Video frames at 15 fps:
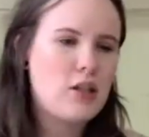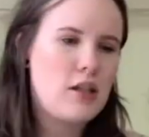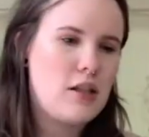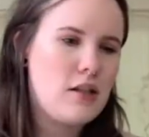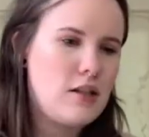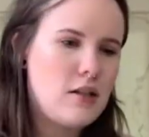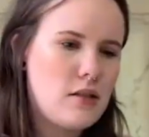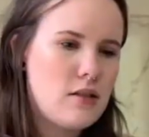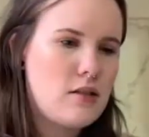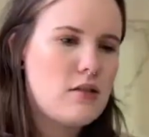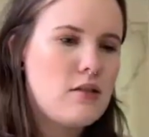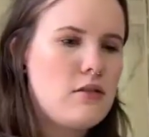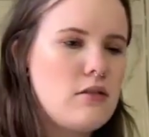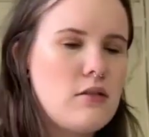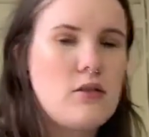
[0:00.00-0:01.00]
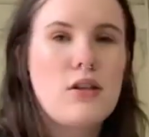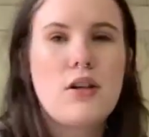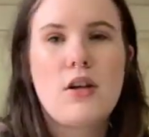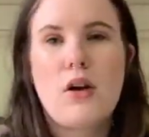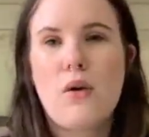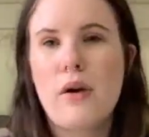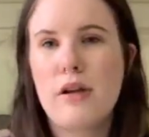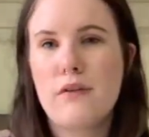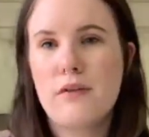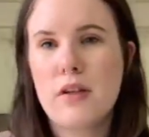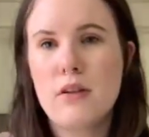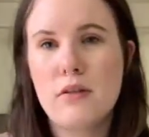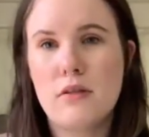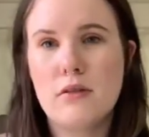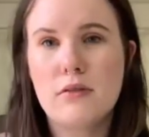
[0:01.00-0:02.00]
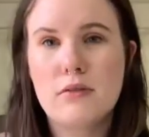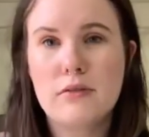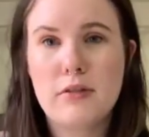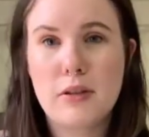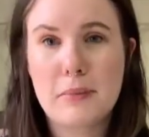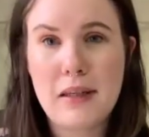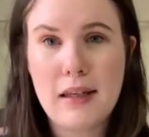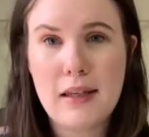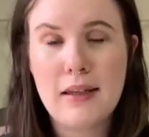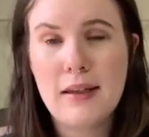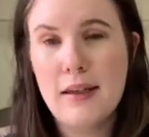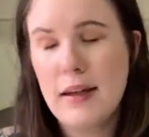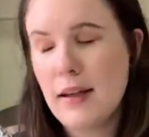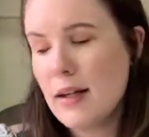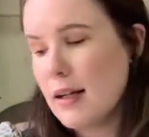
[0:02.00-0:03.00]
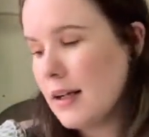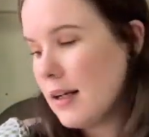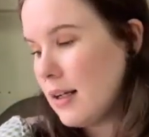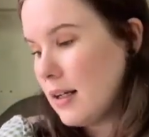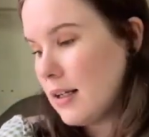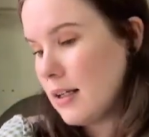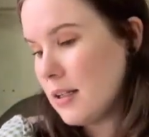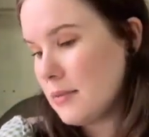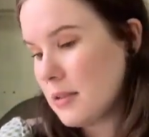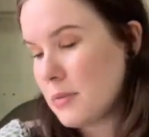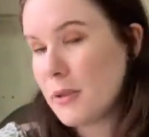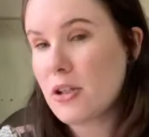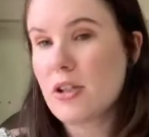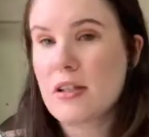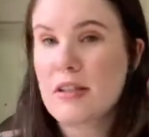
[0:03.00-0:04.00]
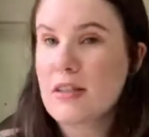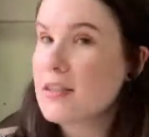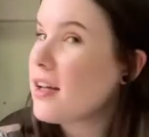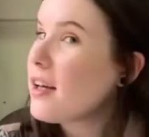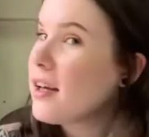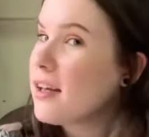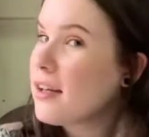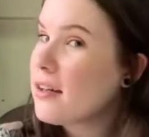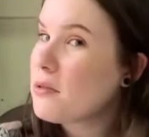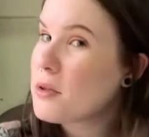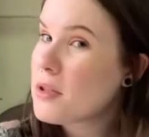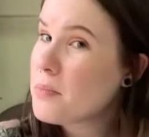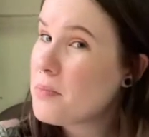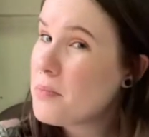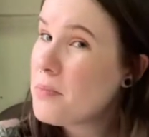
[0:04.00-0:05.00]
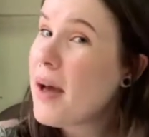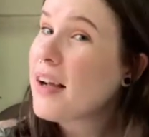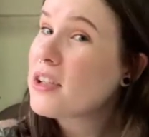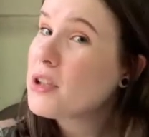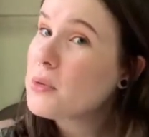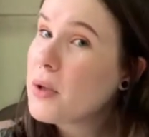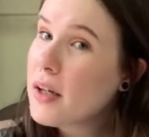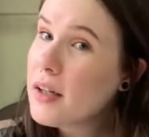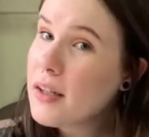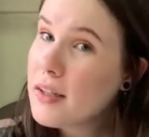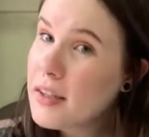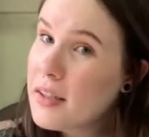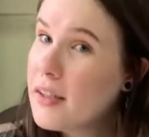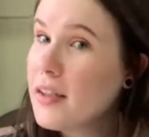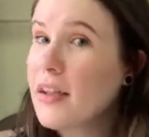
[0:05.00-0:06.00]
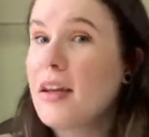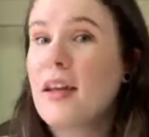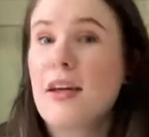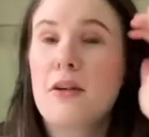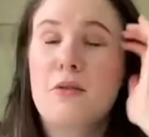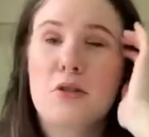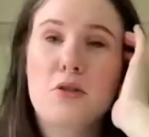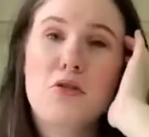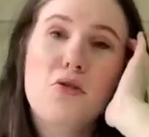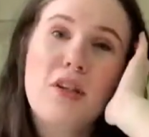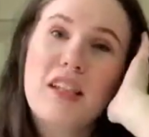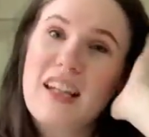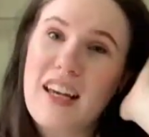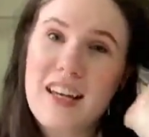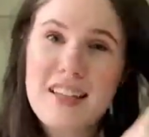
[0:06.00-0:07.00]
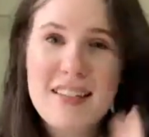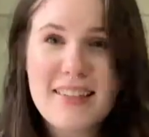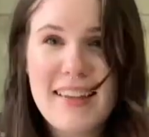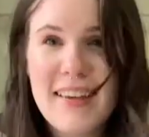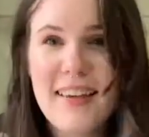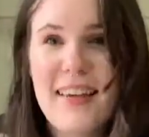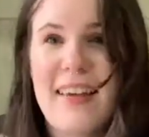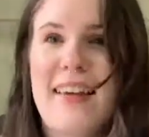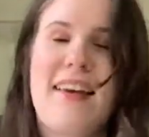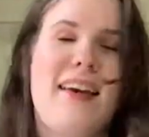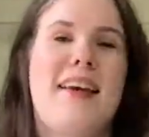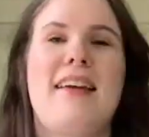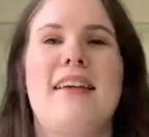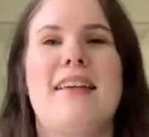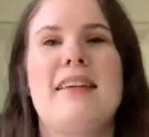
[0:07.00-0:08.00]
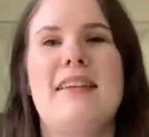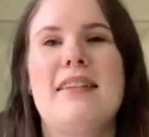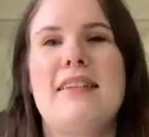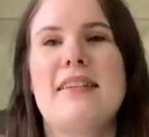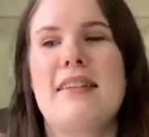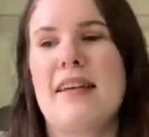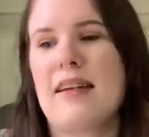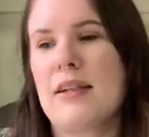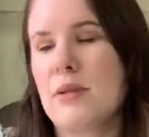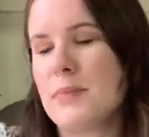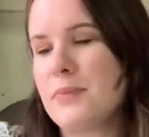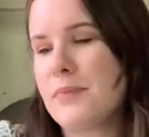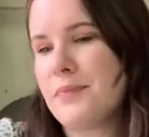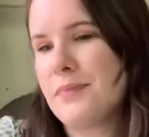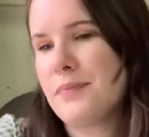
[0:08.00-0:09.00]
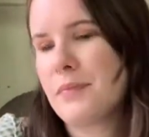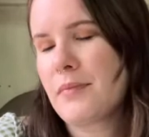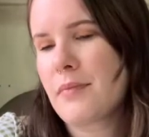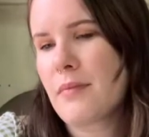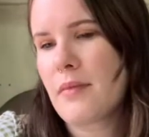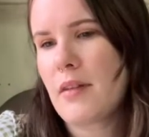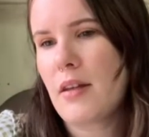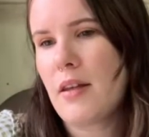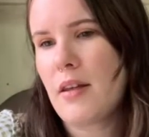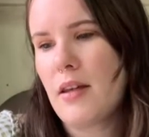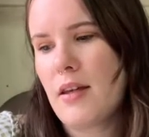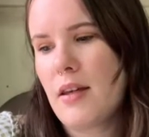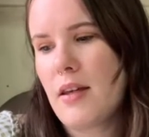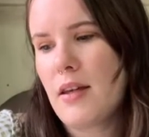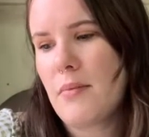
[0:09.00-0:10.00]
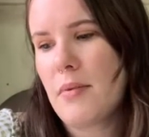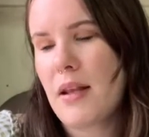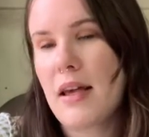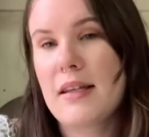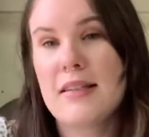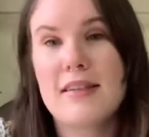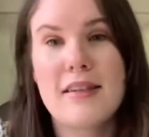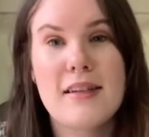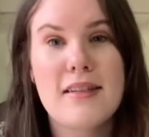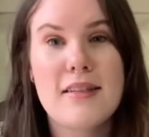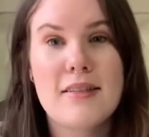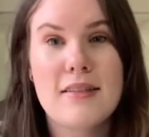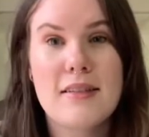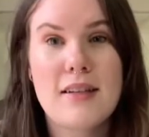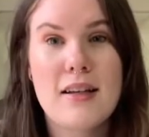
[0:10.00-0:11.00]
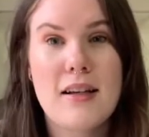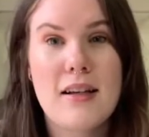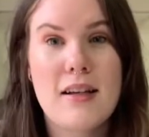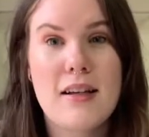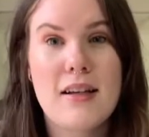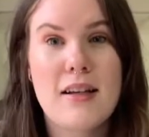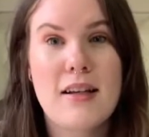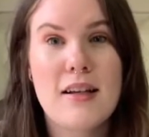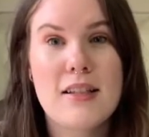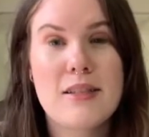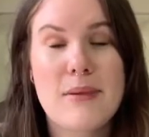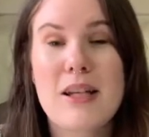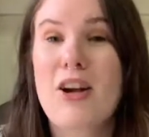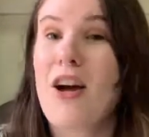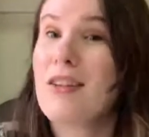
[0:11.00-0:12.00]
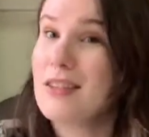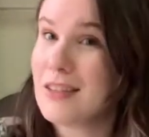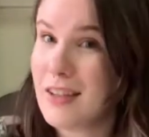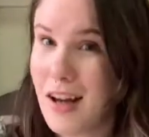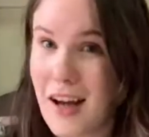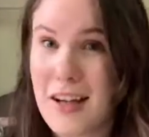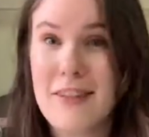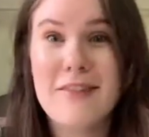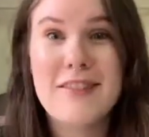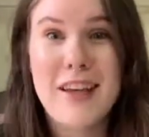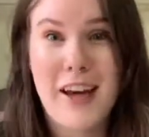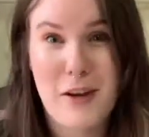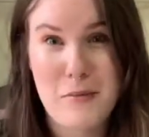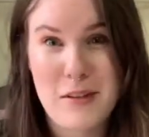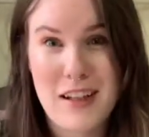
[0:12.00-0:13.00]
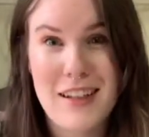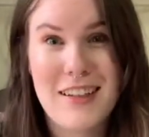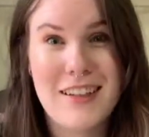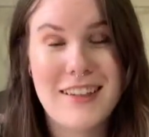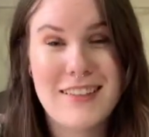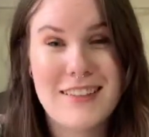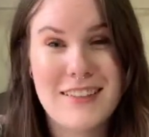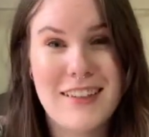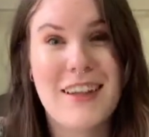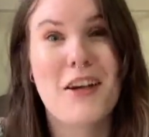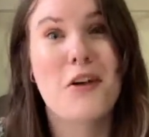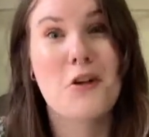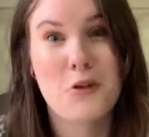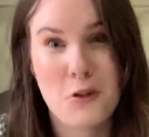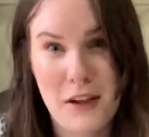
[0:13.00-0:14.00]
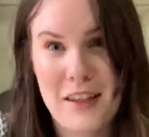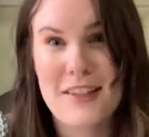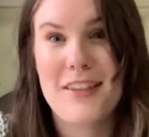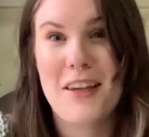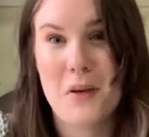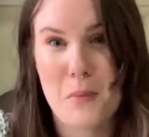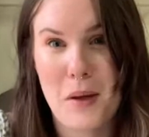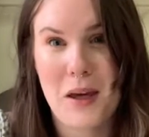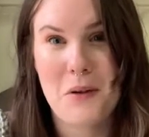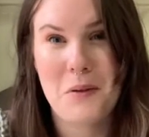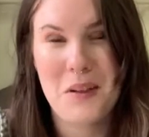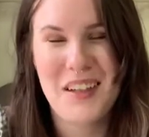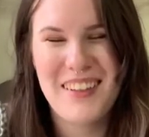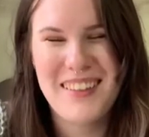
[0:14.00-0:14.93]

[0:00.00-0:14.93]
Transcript: is quite a few for me, um, especially since I was back to work, which was really nice and um, but I still spent a lot of time knitting, like a crazy amount.